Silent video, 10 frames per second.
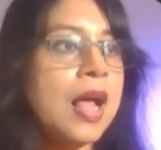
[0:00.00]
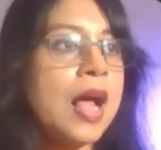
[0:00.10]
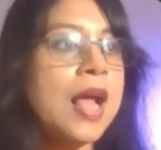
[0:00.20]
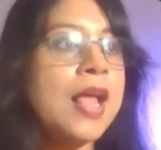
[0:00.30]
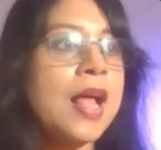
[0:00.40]

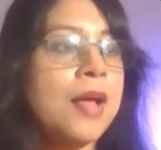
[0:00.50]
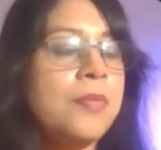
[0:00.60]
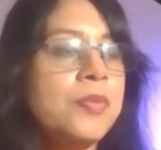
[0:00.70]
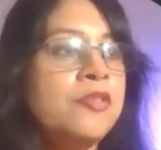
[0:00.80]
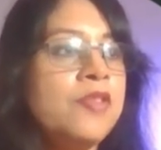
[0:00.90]
I
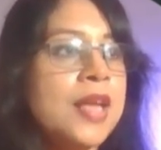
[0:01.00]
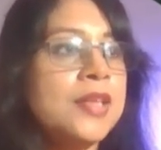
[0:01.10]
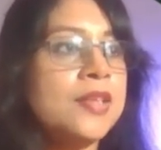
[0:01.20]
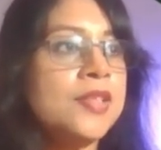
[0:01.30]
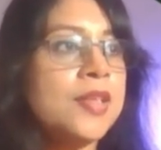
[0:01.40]
have
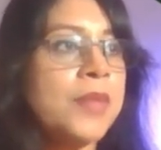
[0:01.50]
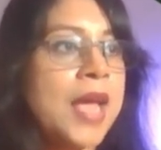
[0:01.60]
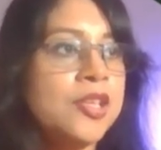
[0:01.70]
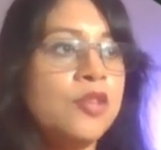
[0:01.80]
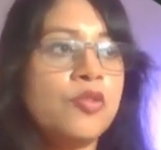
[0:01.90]
created some
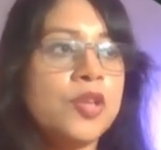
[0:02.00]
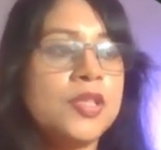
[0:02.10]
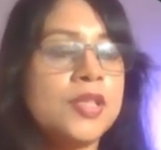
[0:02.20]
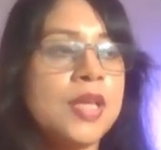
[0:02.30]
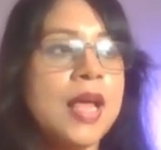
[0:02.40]

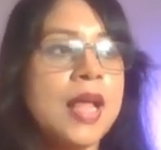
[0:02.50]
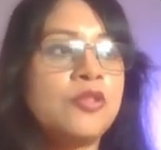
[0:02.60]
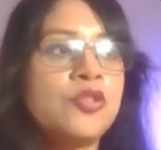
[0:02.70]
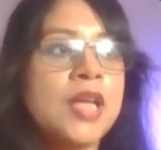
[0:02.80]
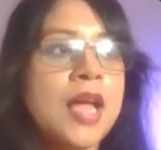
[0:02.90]
categories, and
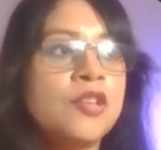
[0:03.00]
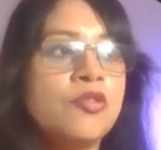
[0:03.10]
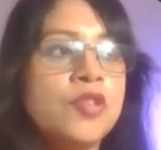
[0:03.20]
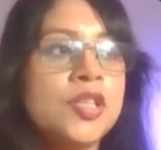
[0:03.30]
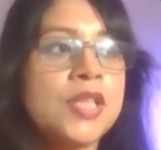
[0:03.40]
those
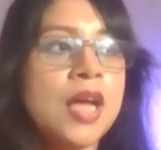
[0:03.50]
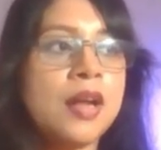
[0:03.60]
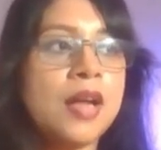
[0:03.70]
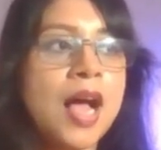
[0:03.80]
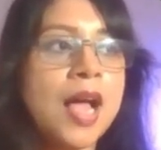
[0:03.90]
categories
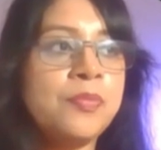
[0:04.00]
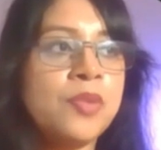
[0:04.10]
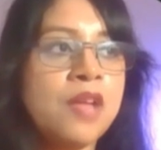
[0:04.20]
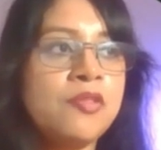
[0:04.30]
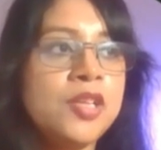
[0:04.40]
are high
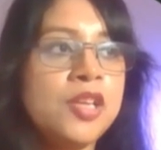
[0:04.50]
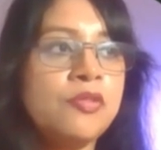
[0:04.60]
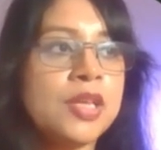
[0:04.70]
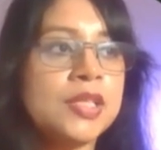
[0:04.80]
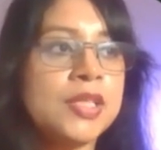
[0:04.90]
priority.
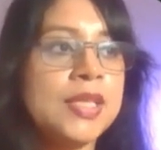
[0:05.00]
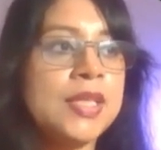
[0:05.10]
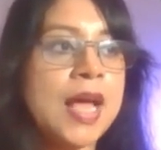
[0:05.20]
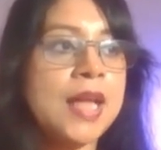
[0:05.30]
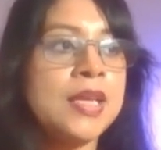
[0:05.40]
You can see
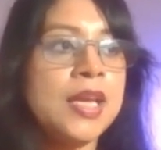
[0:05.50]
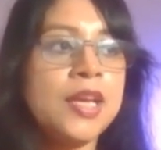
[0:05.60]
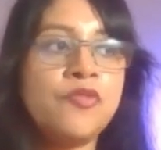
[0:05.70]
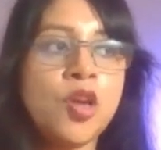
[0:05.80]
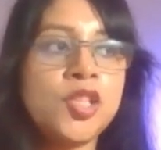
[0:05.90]
that,
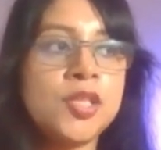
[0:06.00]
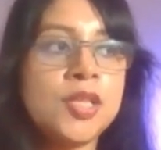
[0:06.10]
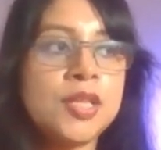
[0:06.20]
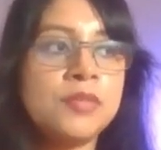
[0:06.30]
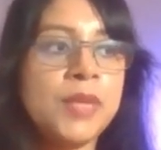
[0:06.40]

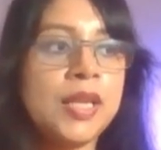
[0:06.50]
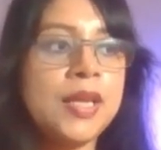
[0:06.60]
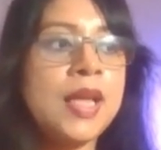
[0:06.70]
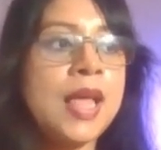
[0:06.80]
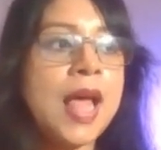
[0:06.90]
invoices and
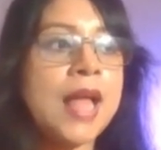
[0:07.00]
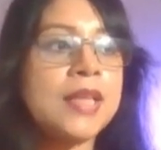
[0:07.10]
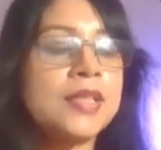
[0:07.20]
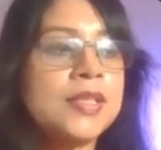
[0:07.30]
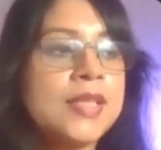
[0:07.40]
billing,
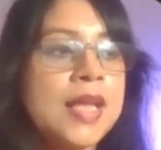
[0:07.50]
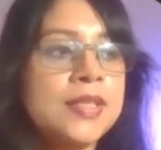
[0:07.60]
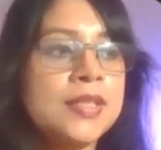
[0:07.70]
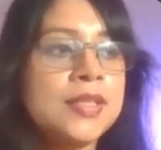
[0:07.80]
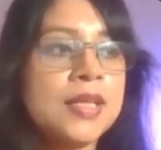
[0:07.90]
and
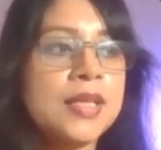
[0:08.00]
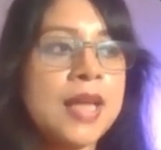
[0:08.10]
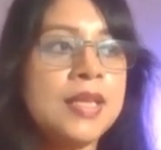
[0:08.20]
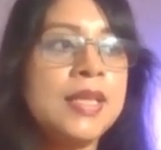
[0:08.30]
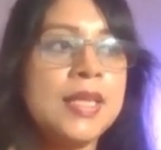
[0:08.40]
sales
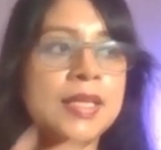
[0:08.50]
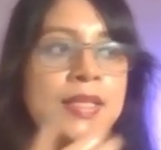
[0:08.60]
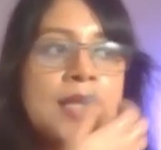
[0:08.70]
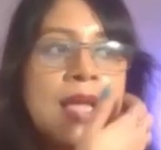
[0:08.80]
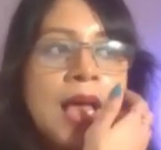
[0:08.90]
and
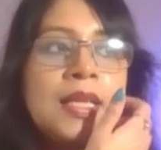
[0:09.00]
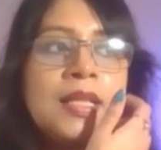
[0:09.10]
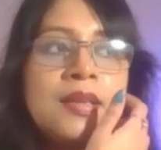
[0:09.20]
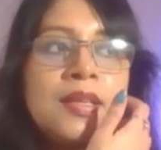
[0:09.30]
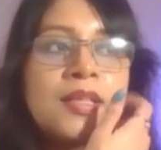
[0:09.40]
leads. In the
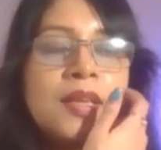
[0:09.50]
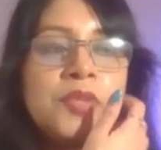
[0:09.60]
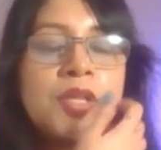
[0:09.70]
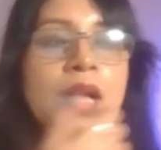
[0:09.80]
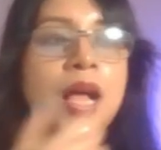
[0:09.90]

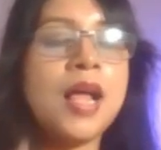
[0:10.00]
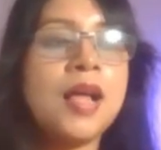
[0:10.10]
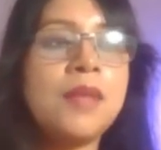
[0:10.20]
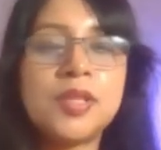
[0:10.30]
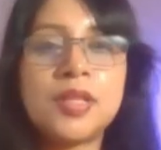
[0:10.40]
description, I
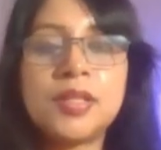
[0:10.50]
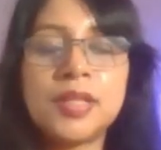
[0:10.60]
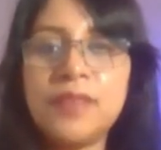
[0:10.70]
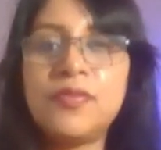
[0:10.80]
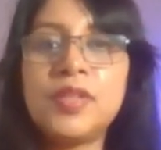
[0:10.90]
have just
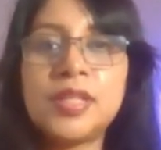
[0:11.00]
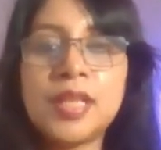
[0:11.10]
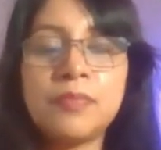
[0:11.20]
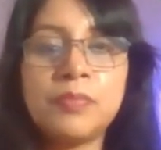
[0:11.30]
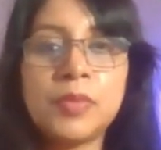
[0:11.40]
given
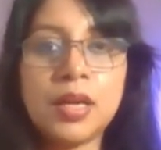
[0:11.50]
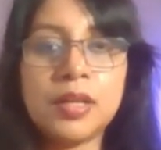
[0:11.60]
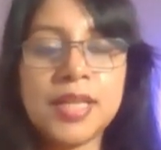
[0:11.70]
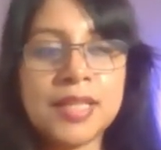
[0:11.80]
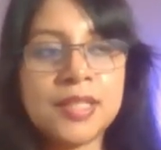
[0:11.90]
some
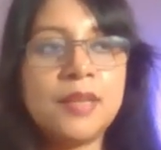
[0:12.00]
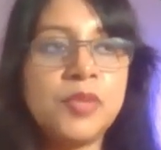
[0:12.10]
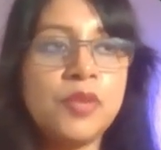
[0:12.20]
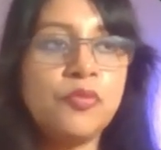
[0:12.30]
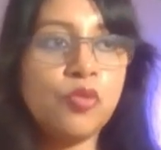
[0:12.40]

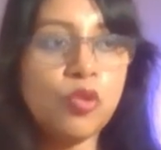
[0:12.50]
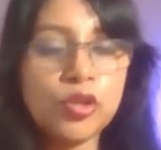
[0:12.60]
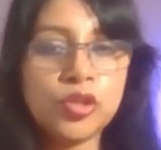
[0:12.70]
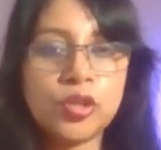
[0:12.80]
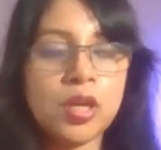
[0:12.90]
descriptive
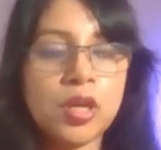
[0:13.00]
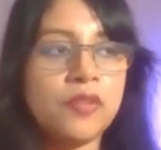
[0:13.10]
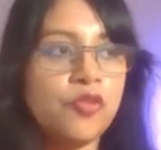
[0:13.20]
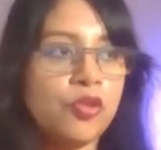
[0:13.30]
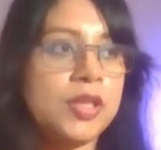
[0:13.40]
words
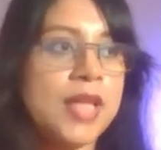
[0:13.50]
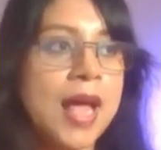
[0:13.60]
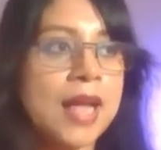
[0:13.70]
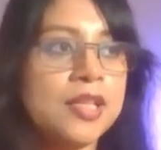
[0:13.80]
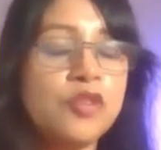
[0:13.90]
for
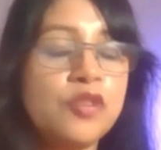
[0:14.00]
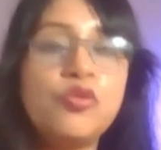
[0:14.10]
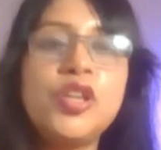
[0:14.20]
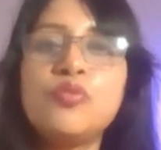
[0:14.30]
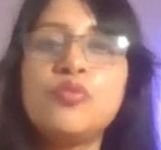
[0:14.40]
that
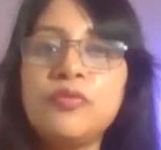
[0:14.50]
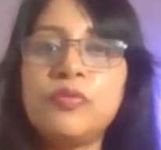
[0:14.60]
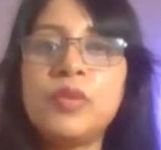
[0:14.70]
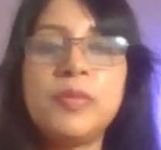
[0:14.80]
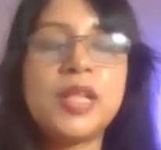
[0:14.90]
which one
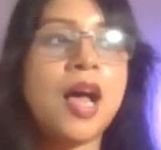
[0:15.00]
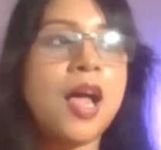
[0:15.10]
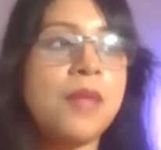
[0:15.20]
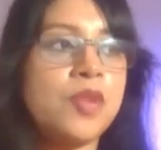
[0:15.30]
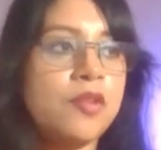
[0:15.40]
will be the high
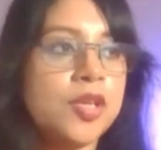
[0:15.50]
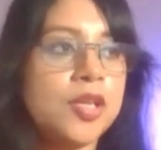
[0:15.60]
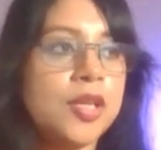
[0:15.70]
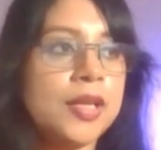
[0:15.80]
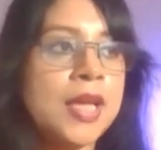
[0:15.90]
priority
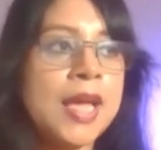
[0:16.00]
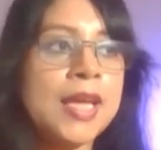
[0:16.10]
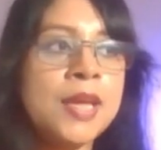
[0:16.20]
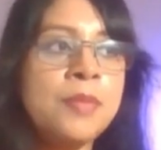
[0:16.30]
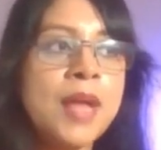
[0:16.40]
thing.
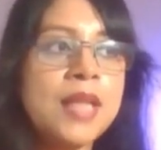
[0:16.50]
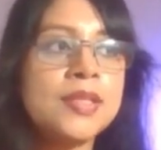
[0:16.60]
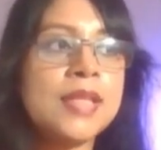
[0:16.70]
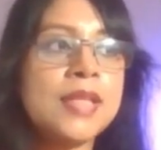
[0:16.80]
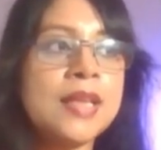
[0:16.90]

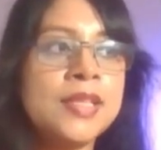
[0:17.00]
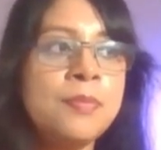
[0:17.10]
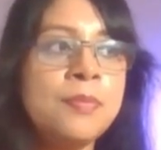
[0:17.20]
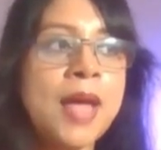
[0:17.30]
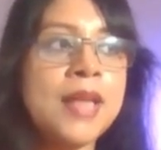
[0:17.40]
Emails that
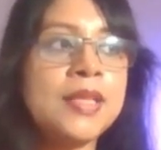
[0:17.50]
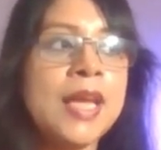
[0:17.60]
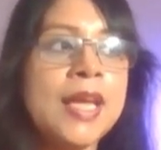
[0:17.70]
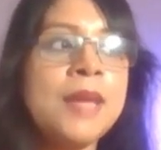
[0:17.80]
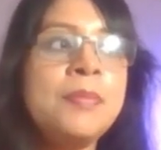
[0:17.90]
demand
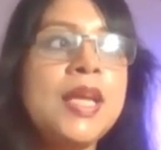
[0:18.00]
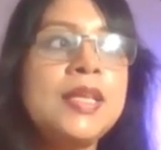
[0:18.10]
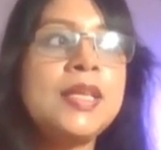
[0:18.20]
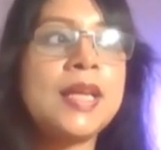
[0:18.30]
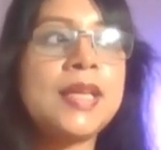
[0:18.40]

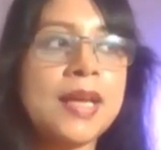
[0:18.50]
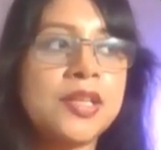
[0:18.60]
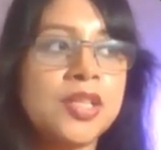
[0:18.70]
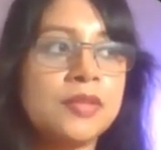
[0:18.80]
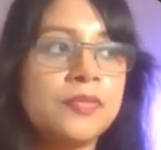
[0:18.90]
immediate
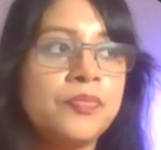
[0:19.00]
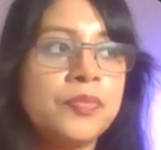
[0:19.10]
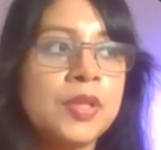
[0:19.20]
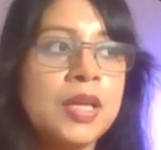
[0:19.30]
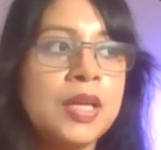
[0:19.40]
action.
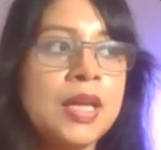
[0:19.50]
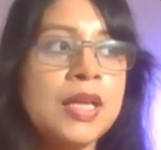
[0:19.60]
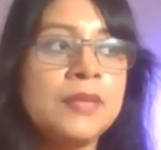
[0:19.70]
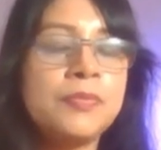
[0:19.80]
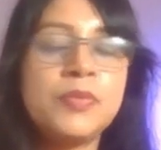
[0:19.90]

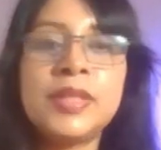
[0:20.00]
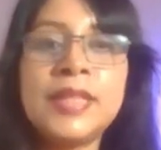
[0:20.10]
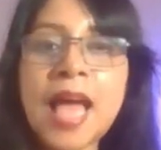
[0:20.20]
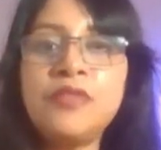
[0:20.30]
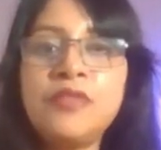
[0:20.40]

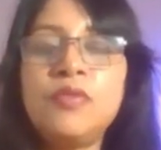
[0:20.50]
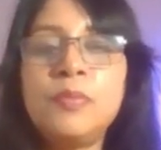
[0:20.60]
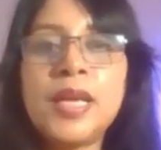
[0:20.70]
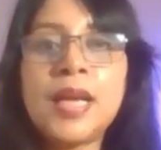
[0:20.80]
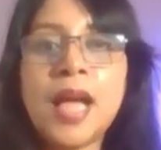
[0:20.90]
That will
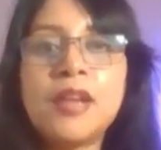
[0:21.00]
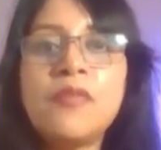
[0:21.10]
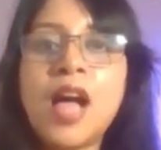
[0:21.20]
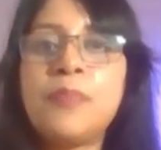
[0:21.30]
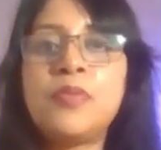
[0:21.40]
be kind of
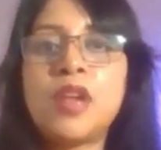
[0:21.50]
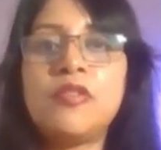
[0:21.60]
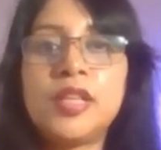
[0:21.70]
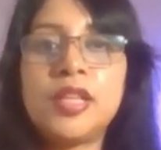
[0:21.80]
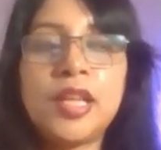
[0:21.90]
high
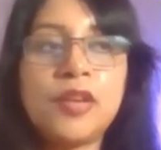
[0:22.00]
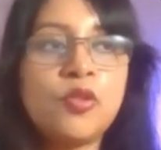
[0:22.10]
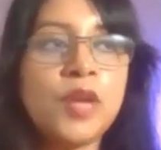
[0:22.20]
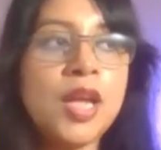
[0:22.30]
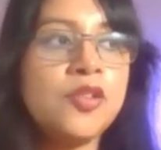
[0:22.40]
priority thing.
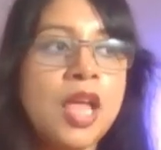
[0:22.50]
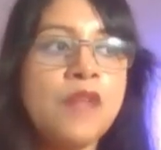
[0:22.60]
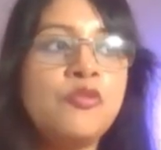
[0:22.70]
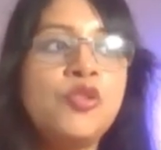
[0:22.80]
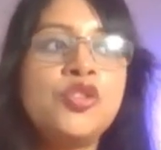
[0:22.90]
Okay,
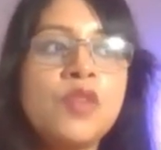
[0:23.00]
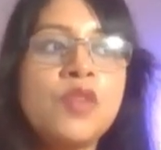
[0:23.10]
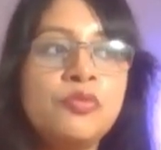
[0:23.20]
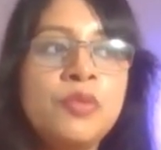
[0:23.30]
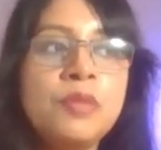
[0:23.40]
and which
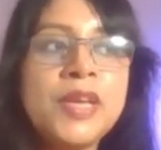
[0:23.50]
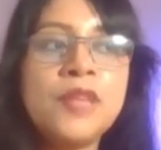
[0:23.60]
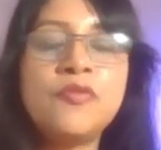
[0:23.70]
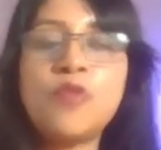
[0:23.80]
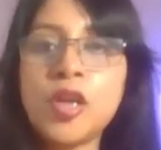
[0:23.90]
one will be
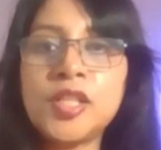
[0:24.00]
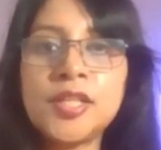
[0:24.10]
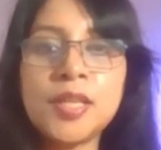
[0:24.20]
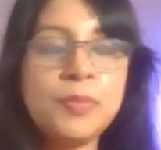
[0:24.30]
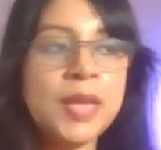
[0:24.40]
invoices
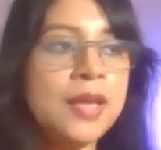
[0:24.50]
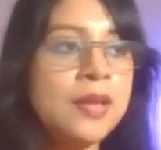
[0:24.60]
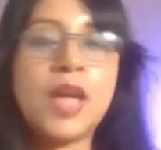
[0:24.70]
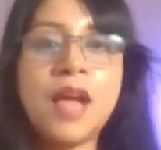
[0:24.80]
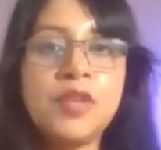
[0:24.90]
and billing?
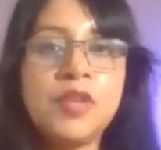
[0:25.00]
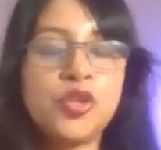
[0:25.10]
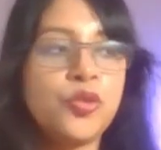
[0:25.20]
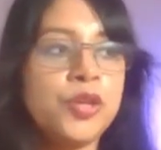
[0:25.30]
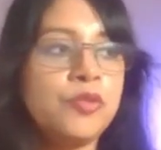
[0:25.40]
I will
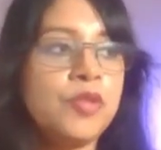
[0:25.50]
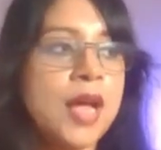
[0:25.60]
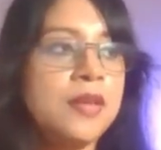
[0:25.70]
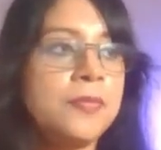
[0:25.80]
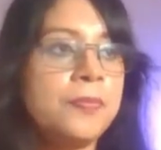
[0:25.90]
show you
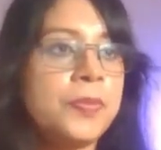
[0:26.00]
that.